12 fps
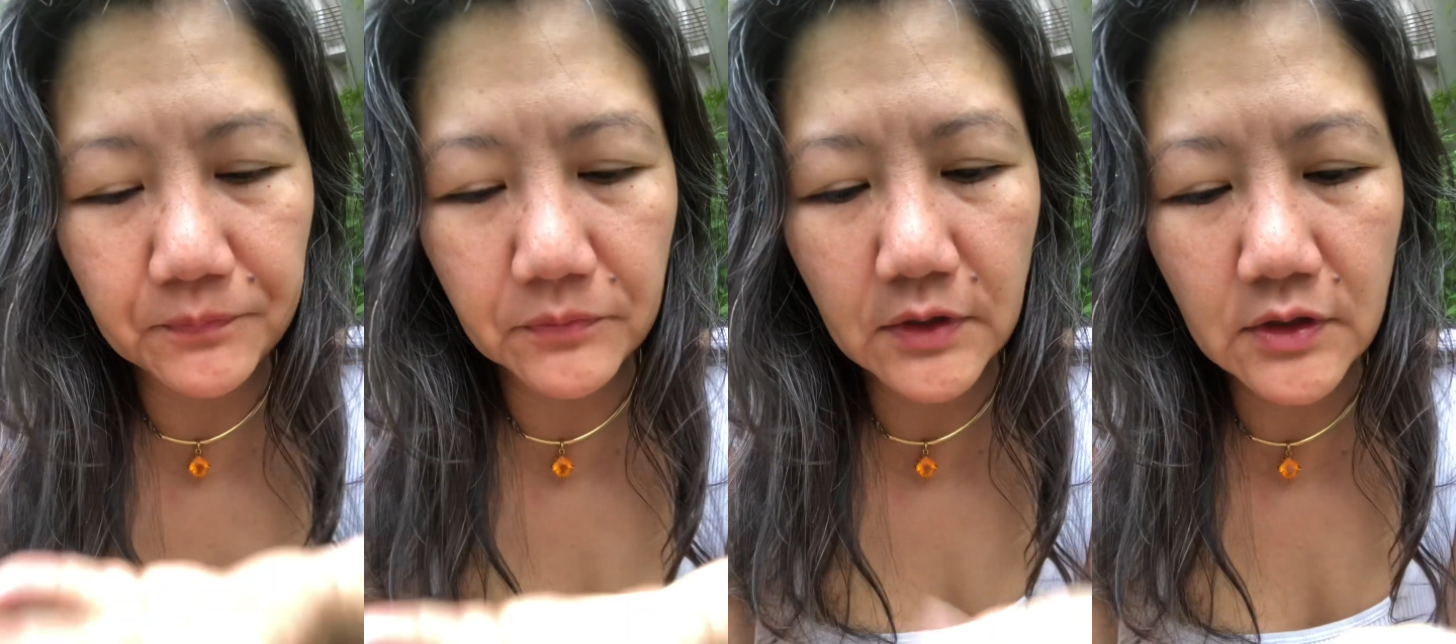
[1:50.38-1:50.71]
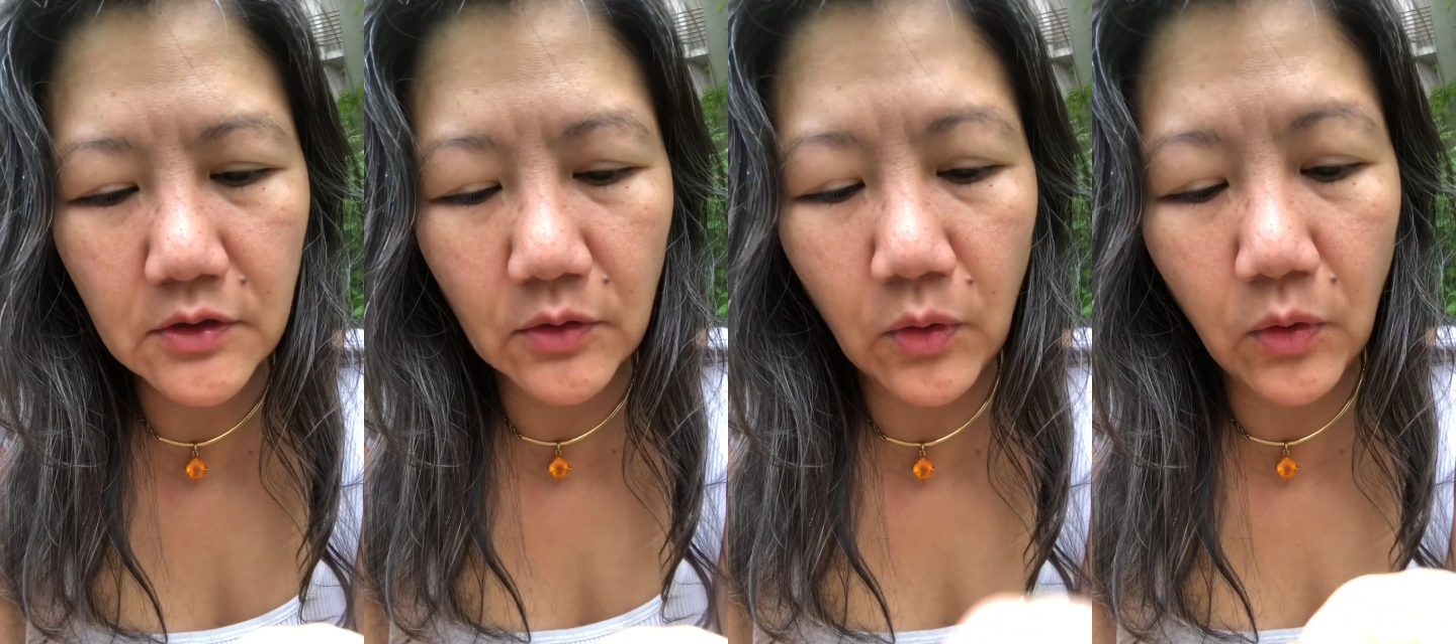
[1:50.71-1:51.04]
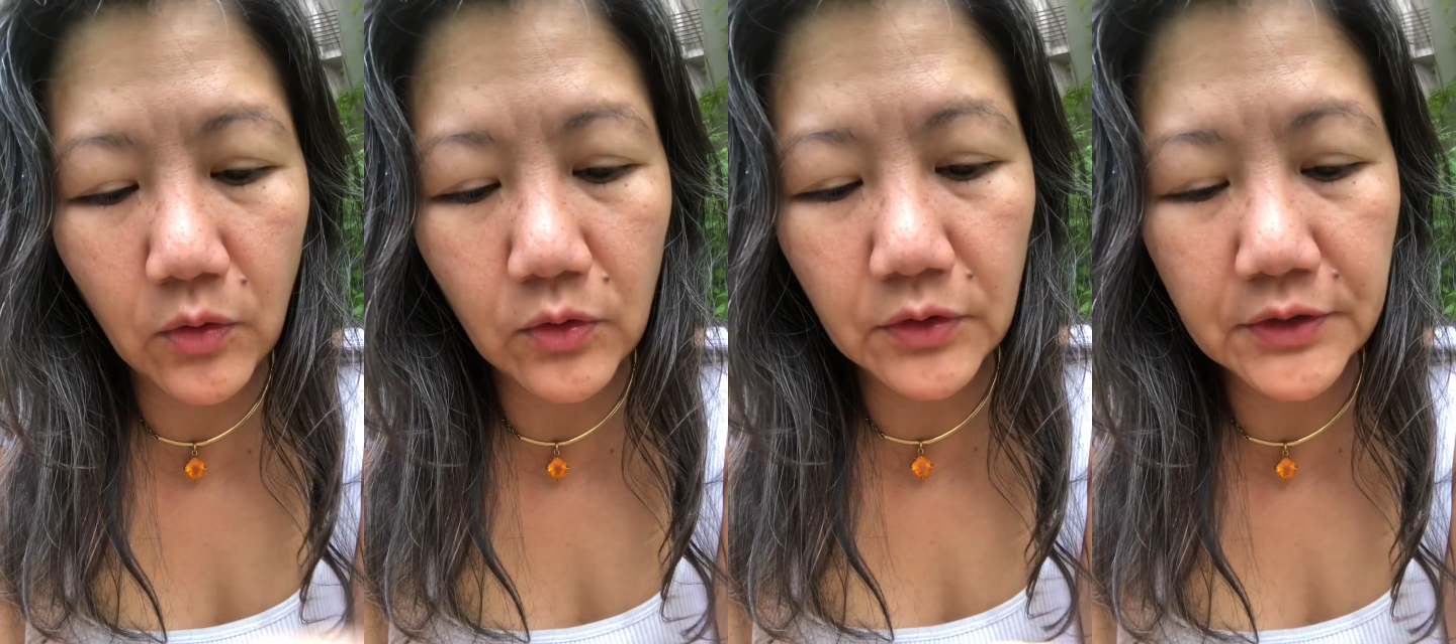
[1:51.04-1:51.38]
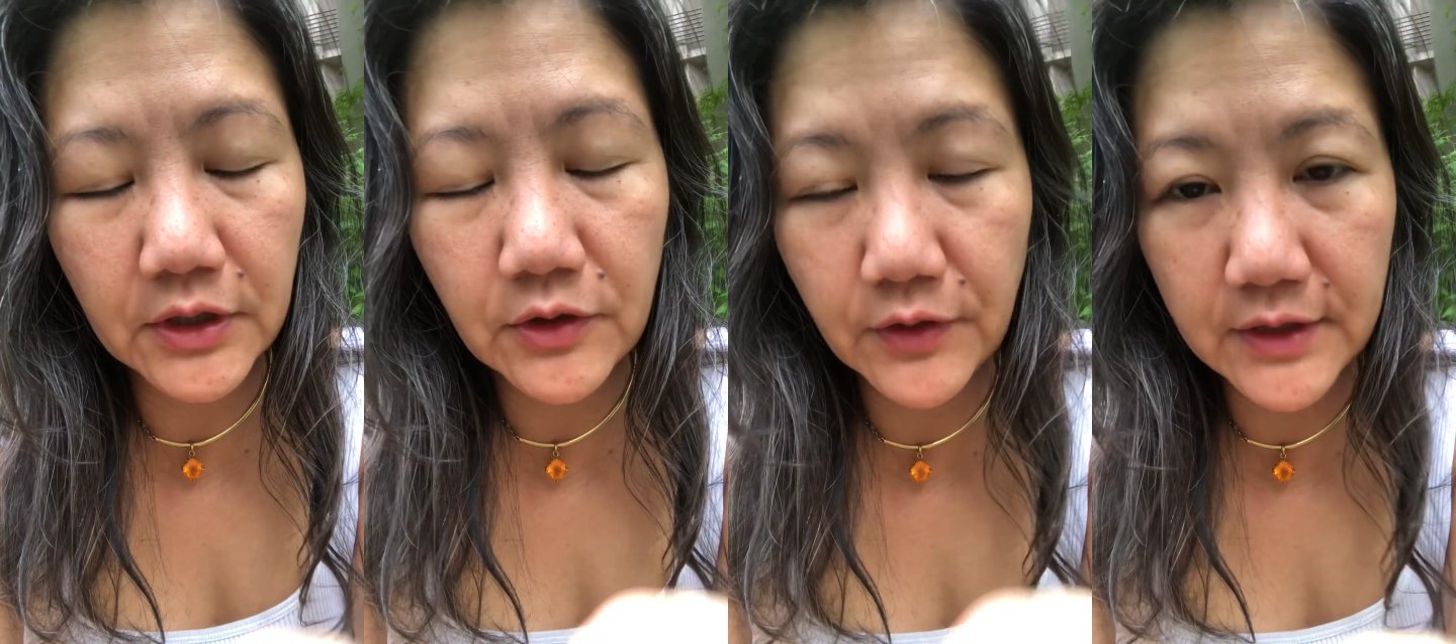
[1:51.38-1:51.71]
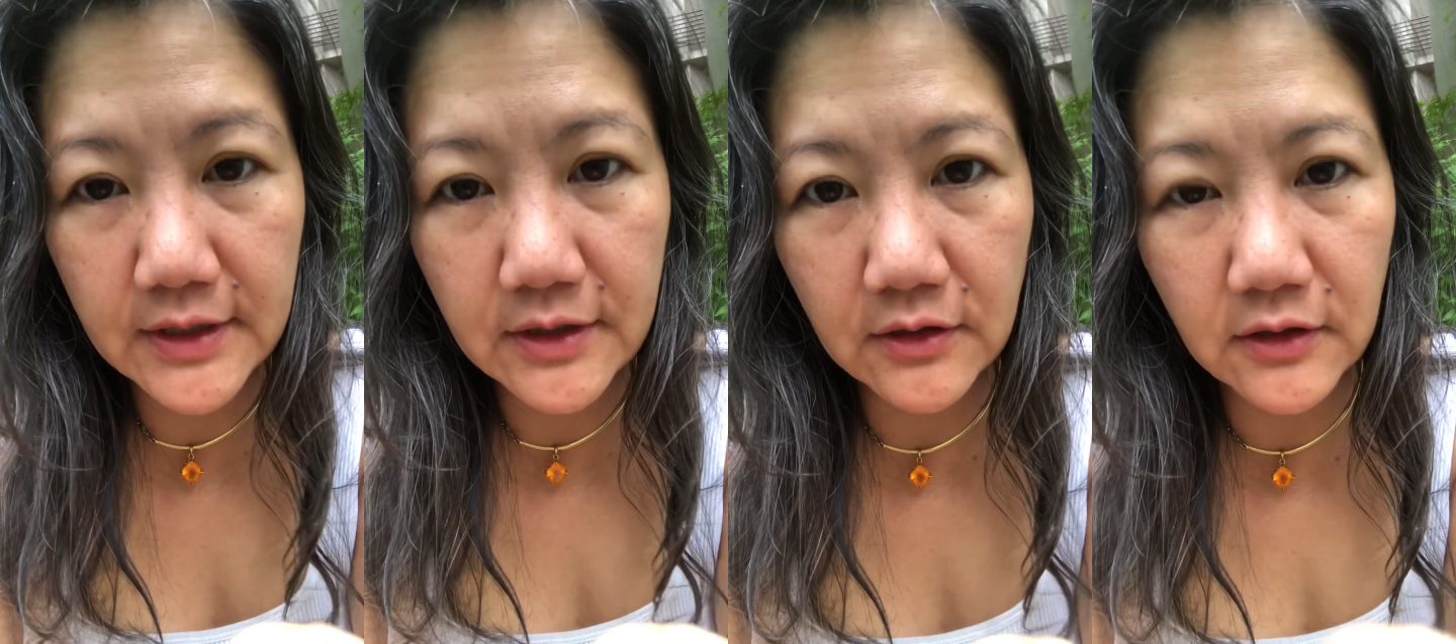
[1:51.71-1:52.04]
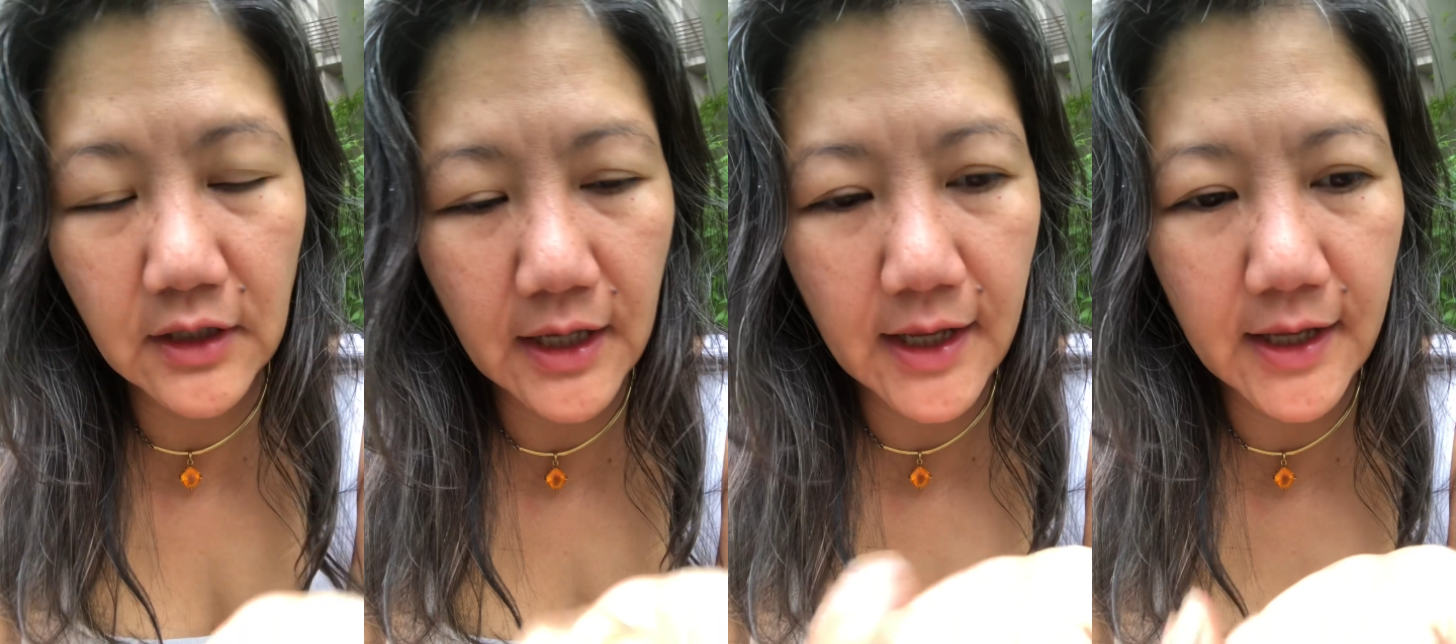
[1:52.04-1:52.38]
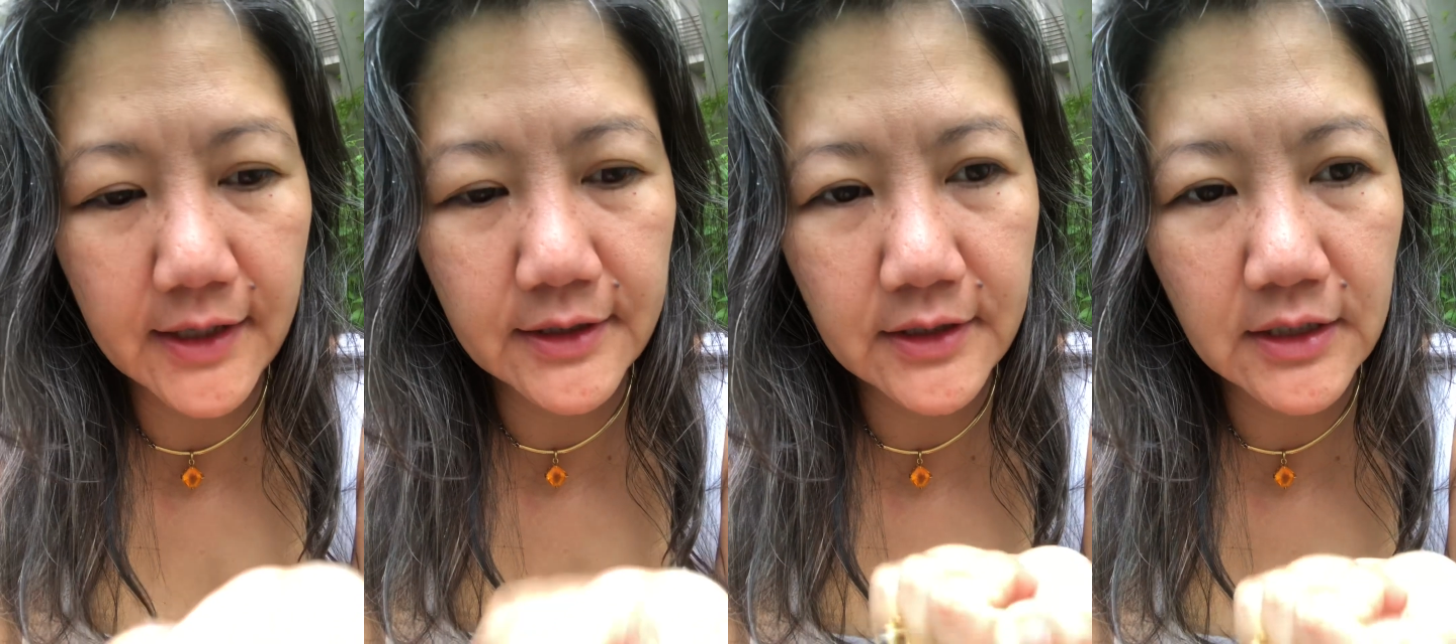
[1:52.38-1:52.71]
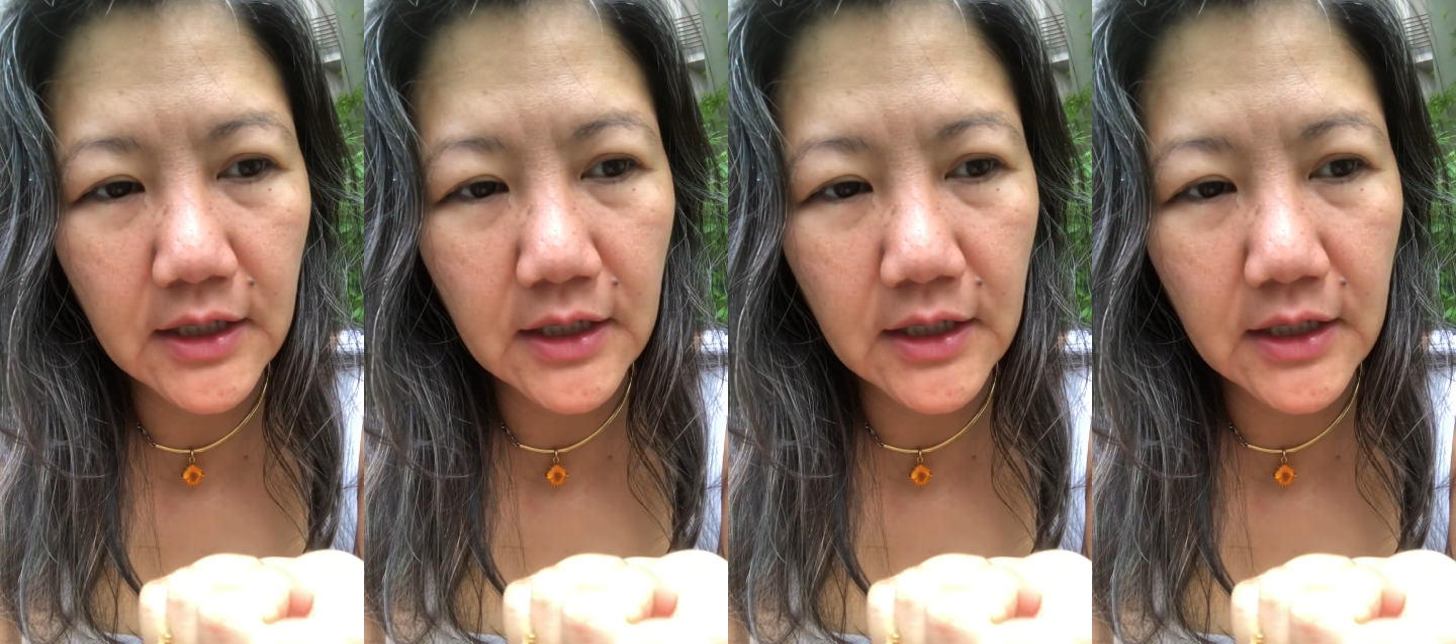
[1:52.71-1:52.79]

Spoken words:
So hold the crystal and